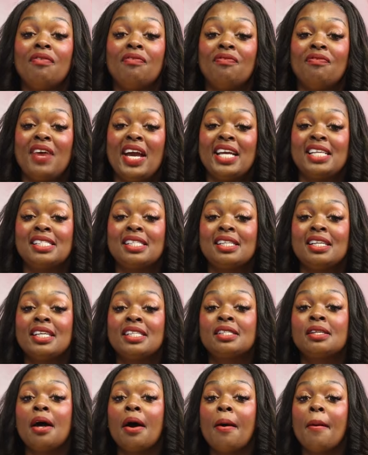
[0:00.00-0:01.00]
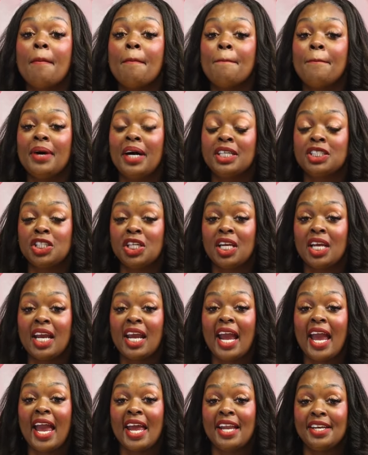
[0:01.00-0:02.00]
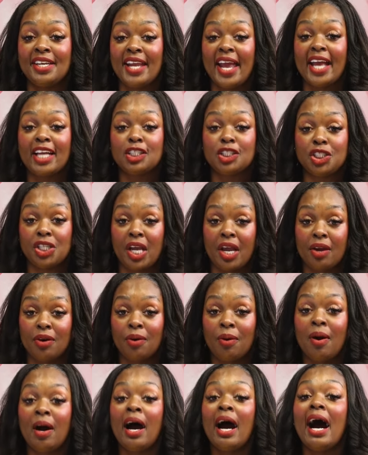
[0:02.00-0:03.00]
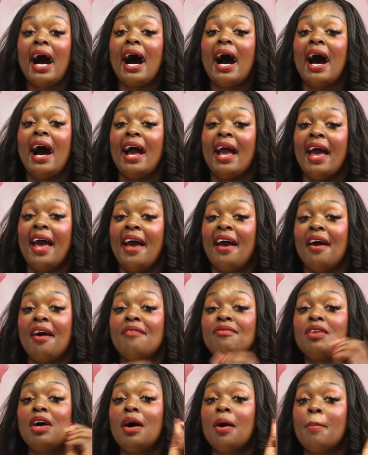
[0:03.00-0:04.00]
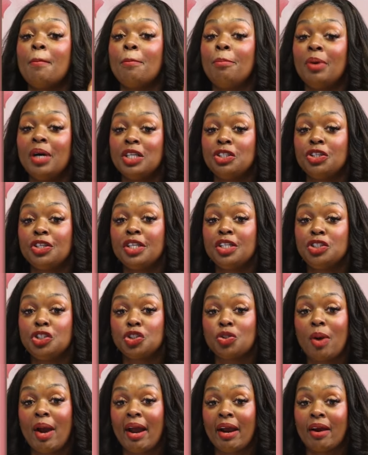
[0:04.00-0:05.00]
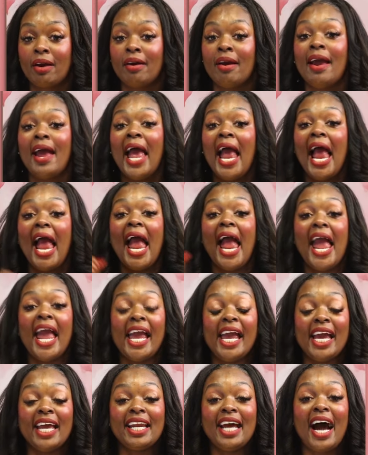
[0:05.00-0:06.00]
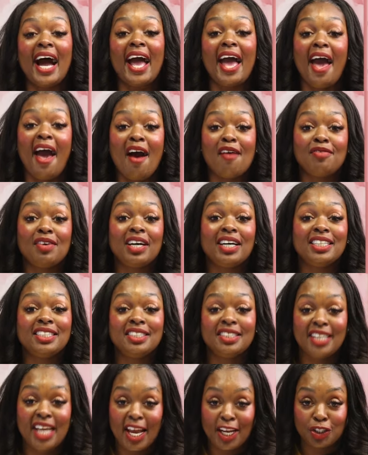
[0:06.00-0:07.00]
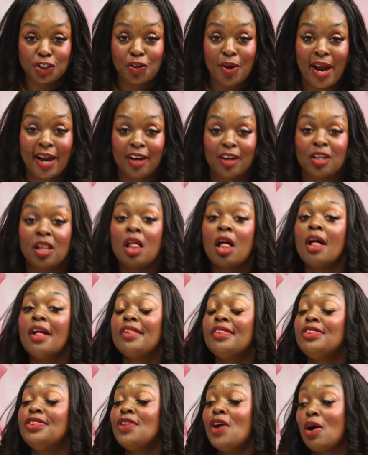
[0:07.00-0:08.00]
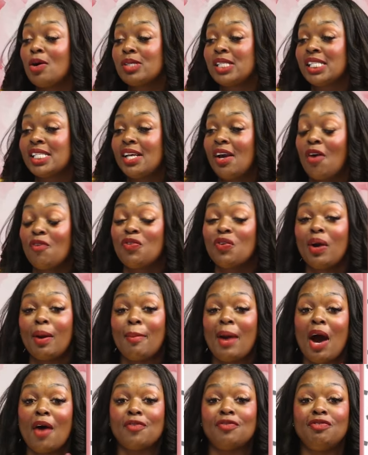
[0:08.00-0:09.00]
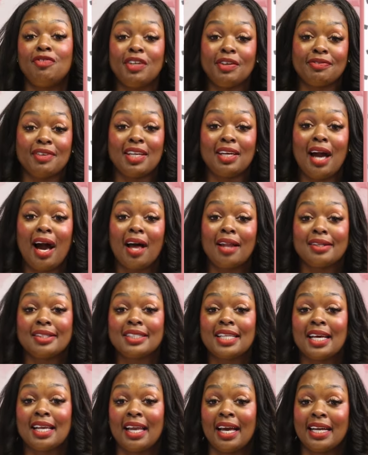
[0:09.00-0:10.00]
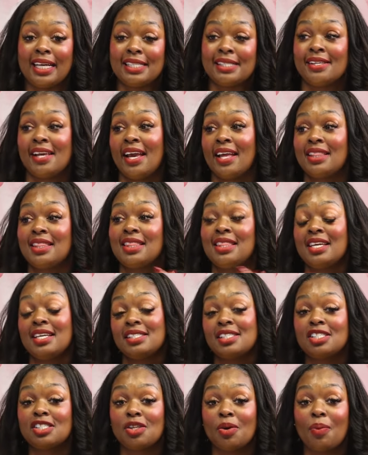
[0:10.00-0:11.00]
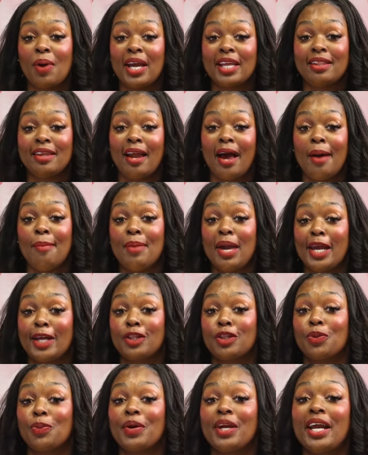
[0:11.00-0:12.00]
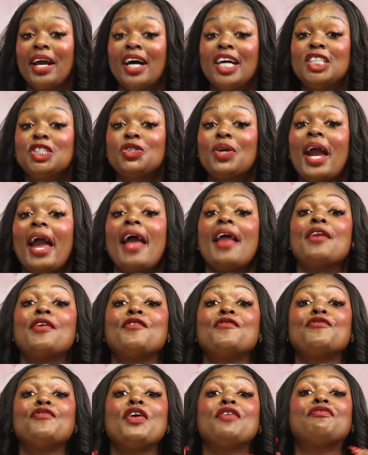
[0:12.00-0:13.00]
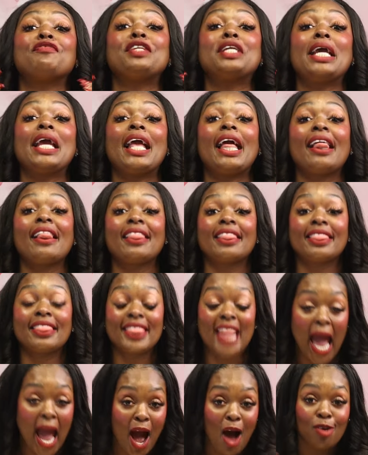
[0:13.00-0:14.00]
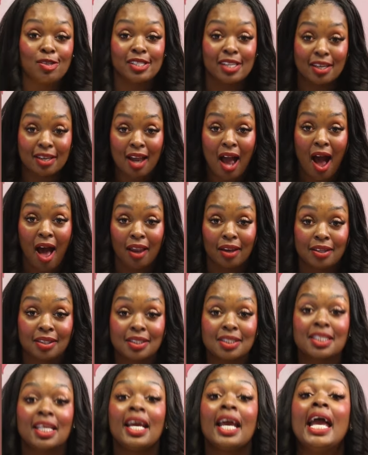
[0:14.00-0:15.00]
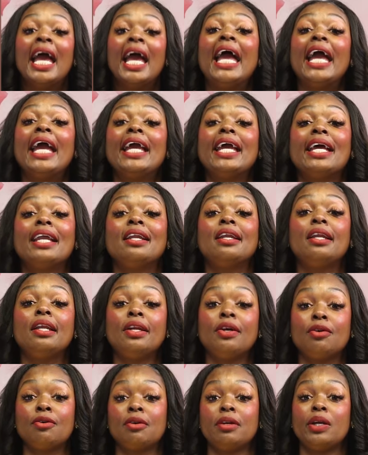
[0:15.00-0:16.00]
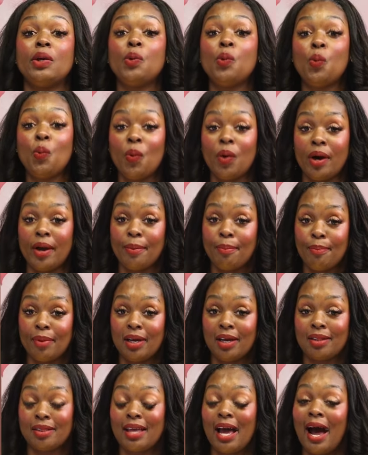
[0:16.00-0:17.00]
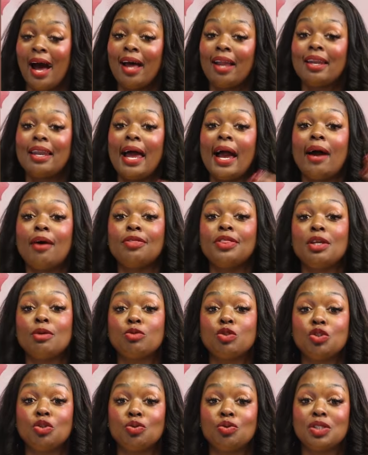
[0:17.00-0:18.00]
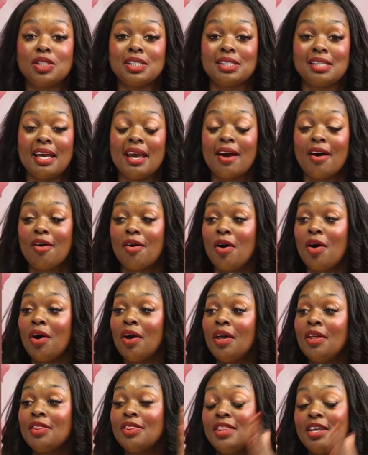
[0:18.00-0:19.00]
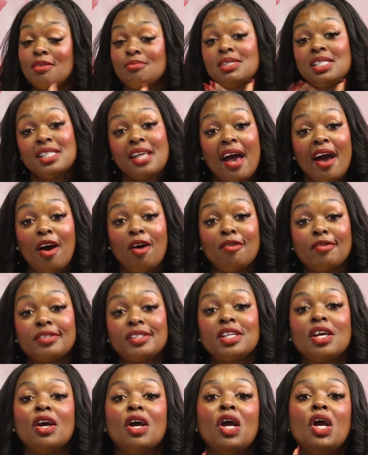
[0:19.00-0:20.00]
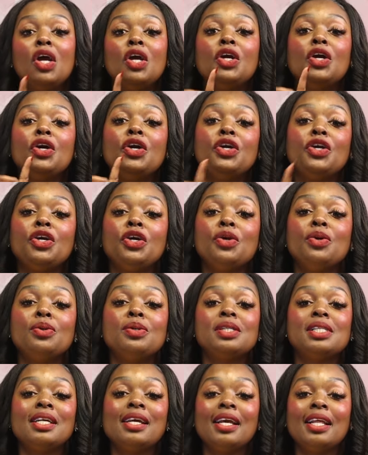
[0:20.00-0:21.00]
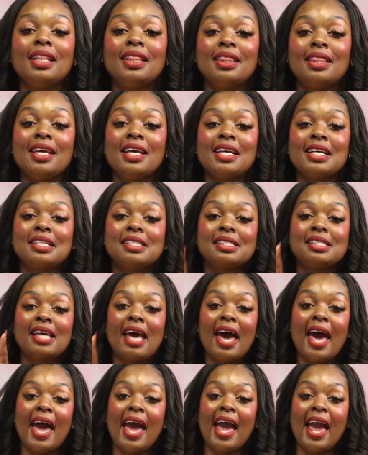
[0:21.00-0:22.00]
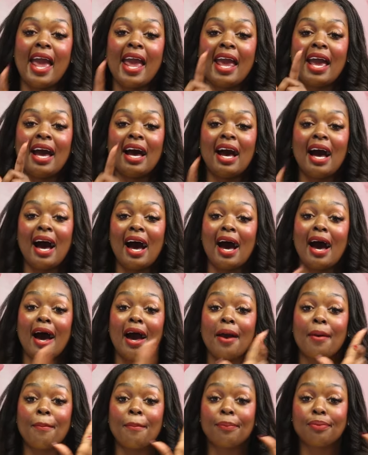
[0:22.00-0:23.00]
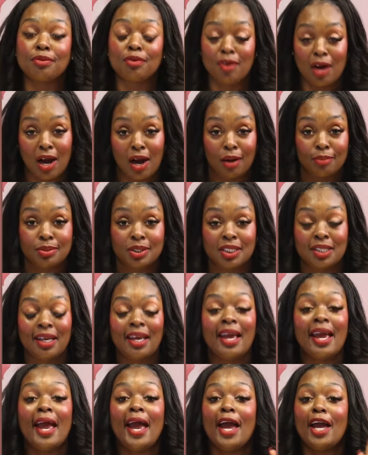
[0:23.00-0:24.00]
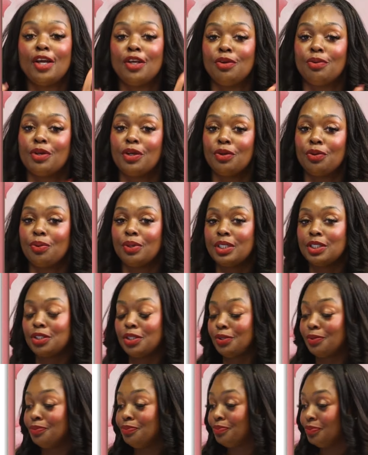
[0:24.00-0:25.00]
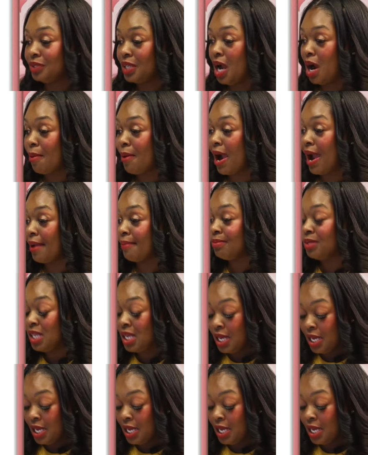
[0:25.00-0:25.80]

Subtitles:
Faceless budgeting and debt channel, I have a budgeting tracker and I have a debt tracker. Those sell for about $50. And like I said, this is the way that I made $315,000 in literally 1 month. I allowed them to sell themselves using this AI prompt. And you can do it too. All right.